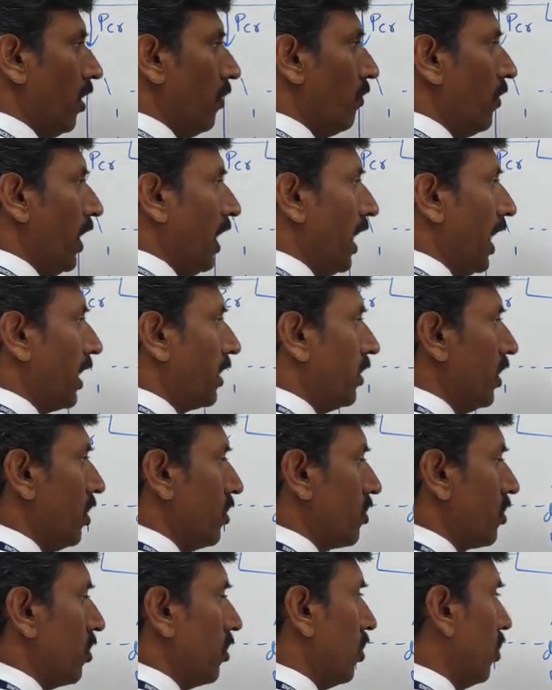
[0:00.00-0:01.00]
way like
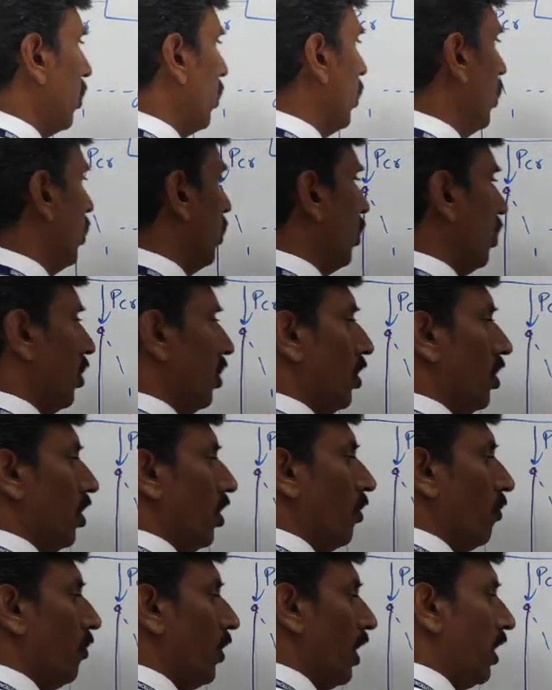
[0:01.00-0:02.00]
this,
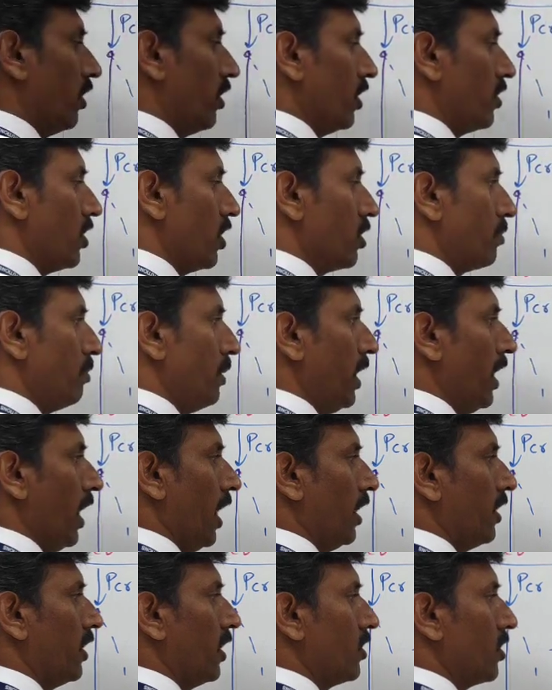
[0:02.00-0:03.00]
where this is B
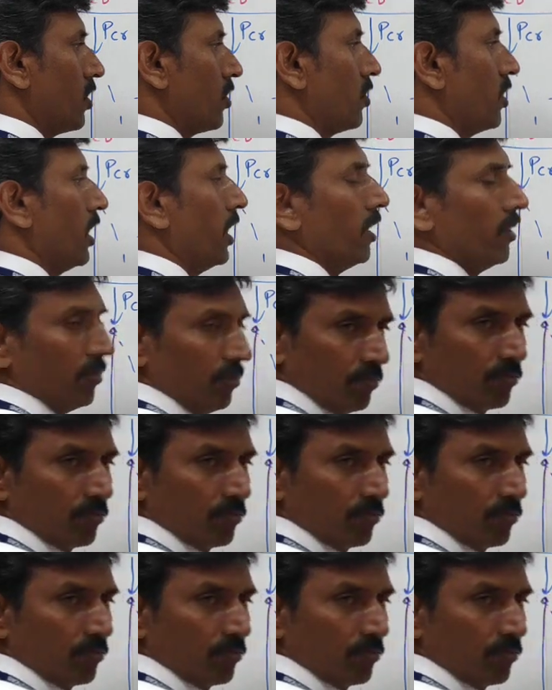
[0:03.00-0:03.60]
and this is D.